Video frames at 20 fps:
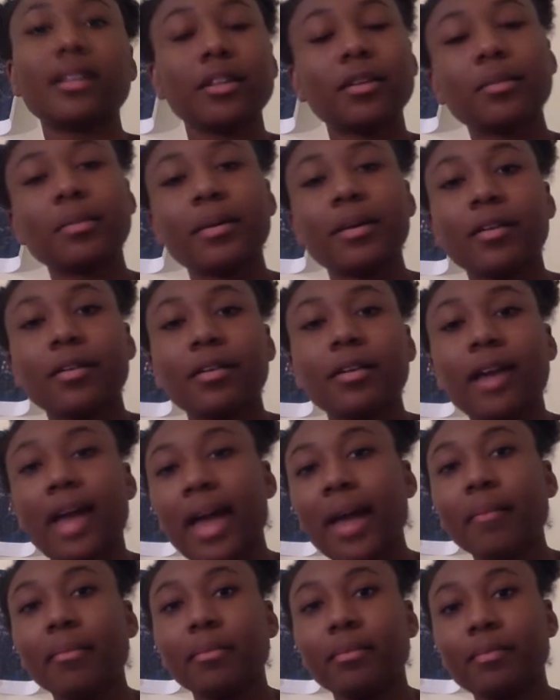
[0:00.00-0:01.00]
and
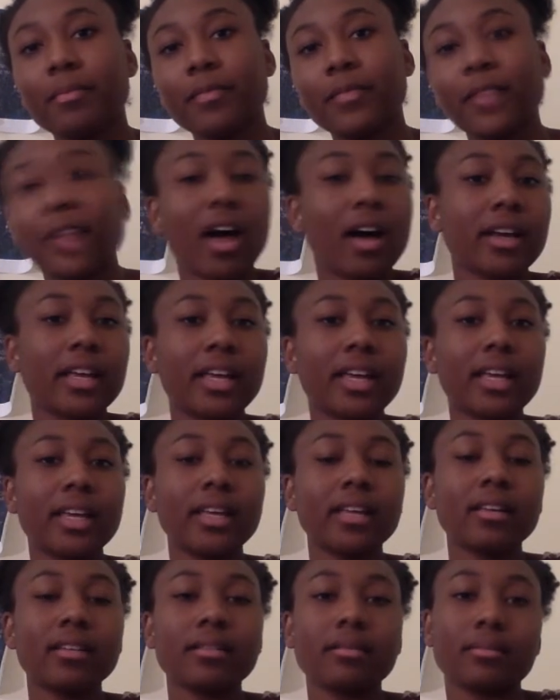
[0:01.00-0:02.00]
I'm hoping to,
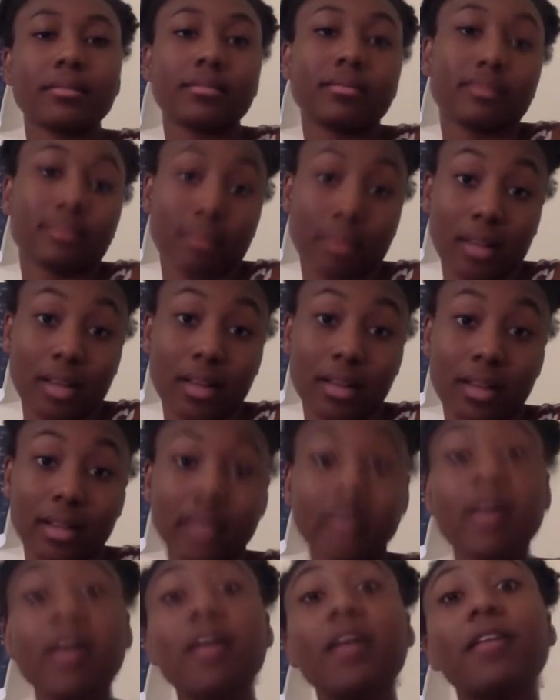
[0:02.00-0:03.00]
you know, get a little
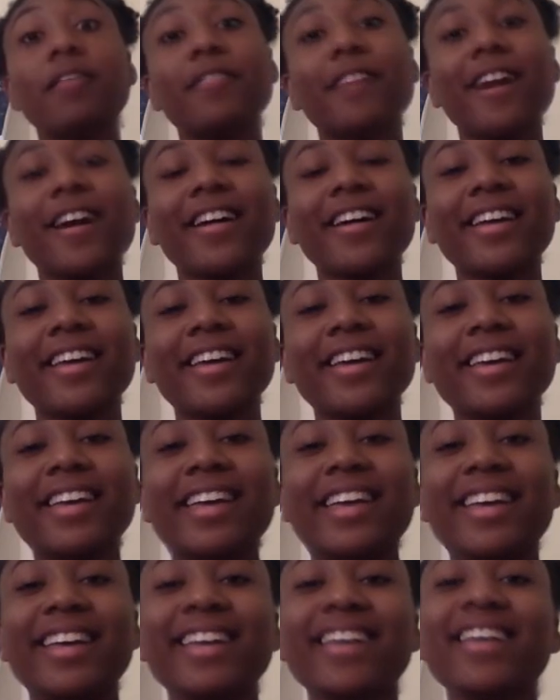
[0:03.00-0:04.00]
better at
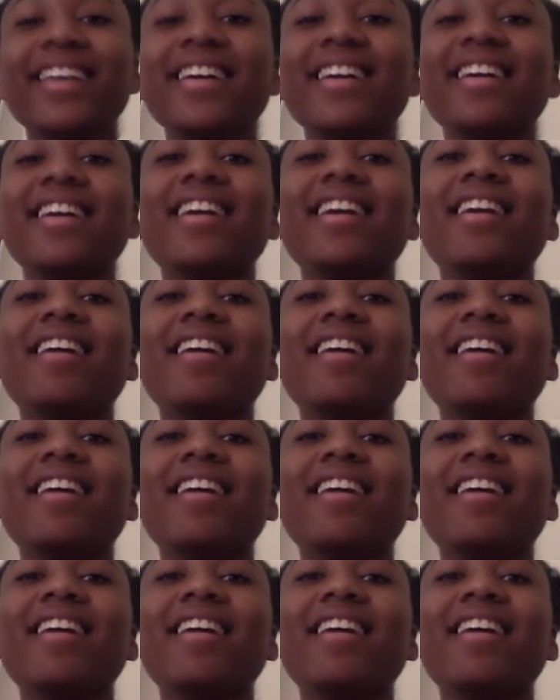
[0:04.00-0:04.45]
blogging